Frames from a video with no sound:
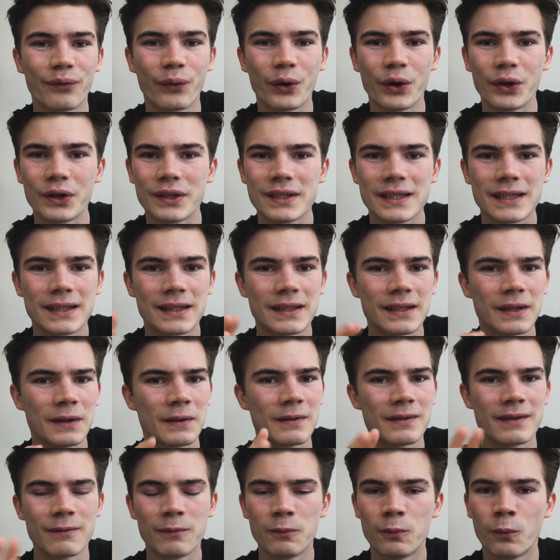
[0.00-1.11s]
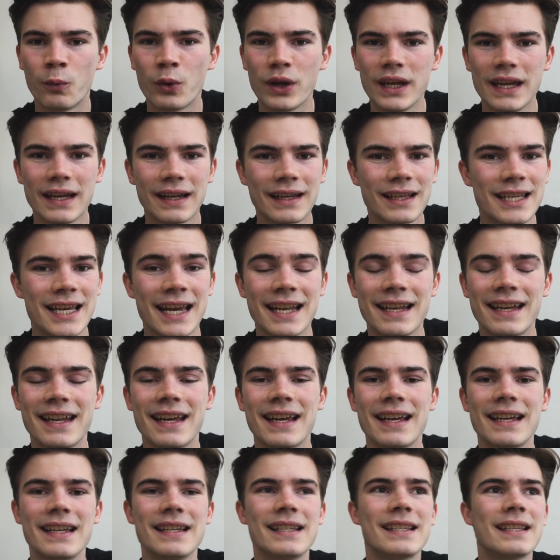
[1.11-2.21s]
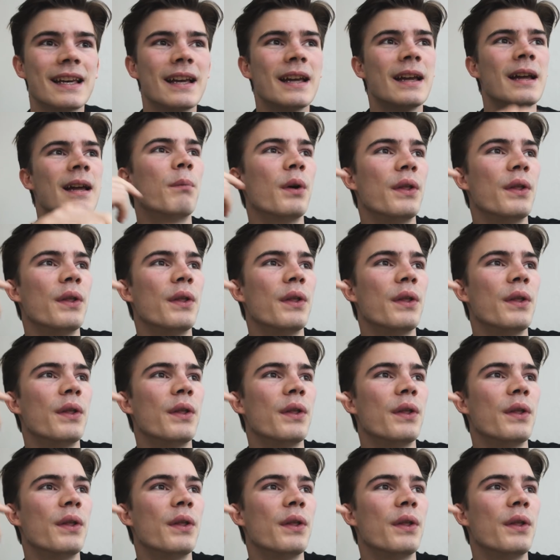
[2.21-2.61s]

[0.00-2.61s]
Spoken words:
first week, 10 days,